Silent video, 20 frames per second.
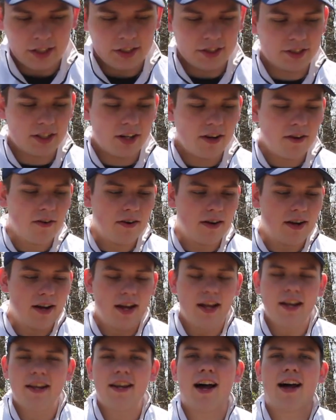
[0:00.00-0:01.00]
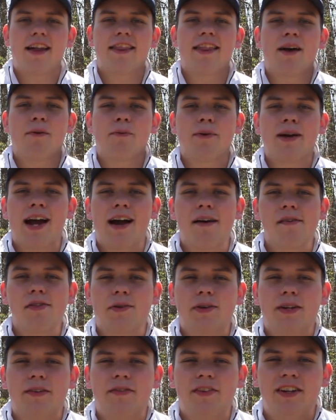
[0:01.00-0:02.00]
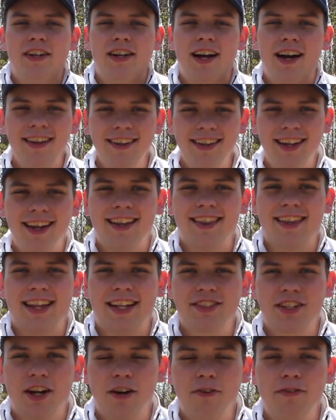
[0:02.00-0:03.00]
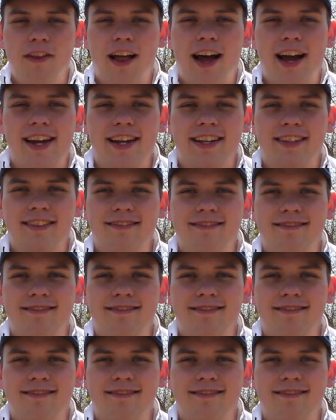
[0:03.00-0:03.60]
So, now that we have the review done, let's go fly it.